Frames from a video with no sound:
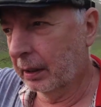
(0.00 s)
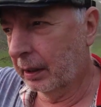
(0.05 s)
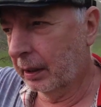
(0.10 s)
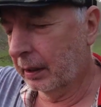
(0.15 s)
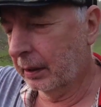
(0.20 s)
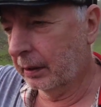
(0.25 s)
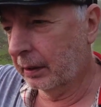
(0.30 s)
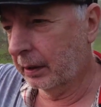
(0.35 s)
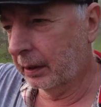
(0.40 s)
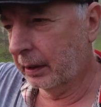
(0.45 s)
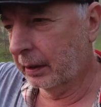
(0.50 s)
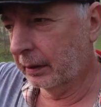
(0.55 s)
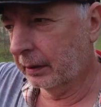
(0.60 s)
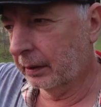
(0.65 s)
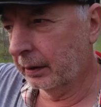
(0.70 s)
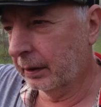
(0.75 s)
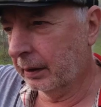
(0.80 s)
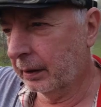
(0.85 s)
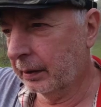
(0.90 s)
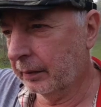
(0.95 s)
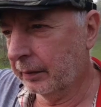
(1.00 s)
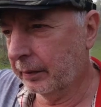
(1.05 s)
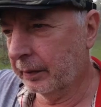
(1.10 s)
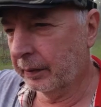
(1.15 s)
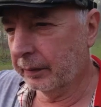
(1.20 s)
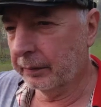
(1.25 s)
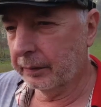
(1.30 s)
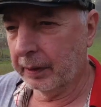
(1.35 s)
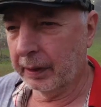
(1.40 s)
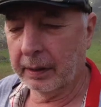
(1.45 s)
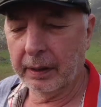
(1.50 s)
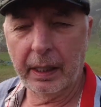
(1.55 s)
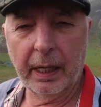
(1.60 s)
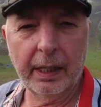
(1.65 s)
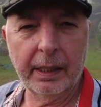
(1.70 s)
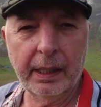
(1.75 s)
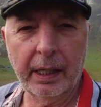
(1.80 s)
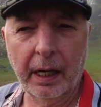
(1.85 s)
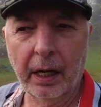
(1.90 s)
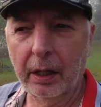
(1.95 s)
in
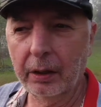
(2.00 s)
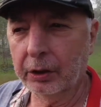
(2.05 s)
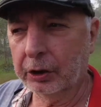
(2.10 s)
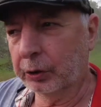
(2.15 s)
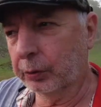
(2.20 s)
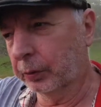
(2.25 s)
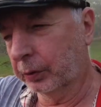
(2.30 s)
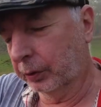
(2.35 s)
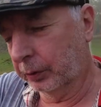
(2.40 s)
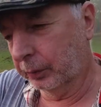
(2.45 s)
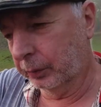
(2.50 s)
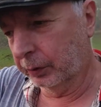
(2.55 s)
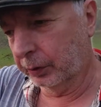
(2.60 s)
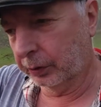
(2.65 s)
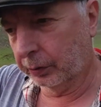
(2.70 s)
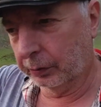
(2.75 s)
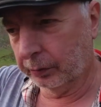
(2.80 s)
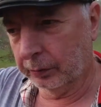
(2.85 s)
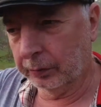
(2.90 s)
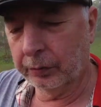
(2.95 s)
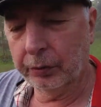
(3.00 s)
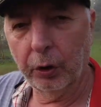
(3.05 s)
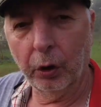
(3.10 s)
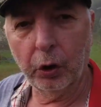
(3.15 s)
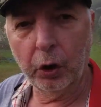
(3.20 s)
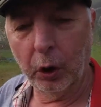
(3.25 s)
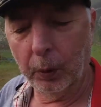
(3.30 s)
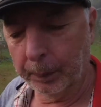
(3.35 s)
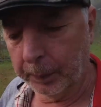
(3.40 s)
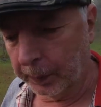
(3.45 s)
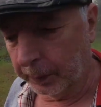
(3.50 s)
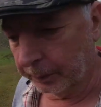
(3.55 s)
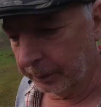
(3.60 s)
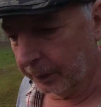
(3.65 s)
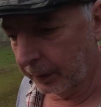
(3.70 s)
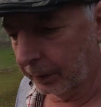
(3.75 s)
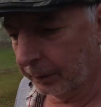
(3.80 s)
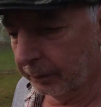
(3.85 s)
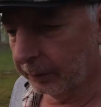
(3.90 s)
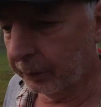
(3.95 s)
any house was dug up
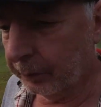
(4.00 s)
and